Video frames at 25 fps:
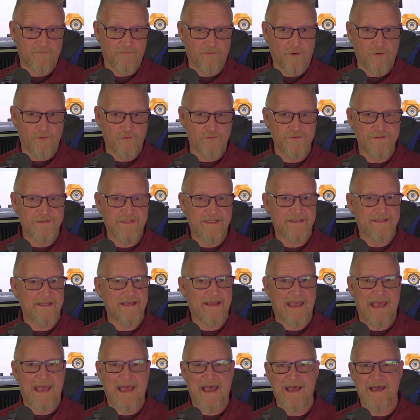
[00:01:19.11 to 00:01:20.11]
roles that they
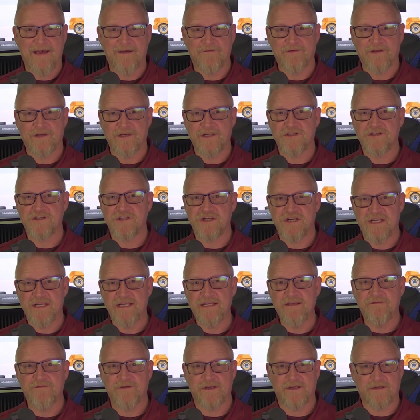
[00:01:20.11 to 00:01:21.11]
have in
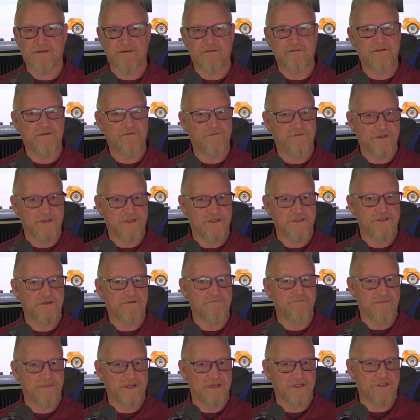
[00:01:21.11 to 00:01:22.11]
achieving the
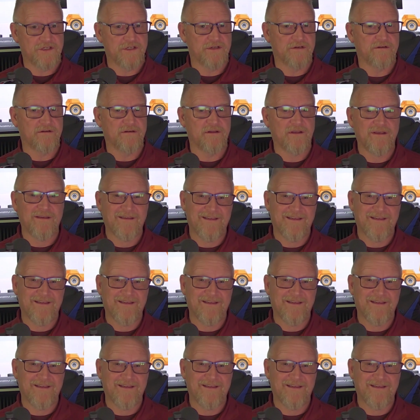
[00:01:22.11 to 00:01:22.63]
vision, mission,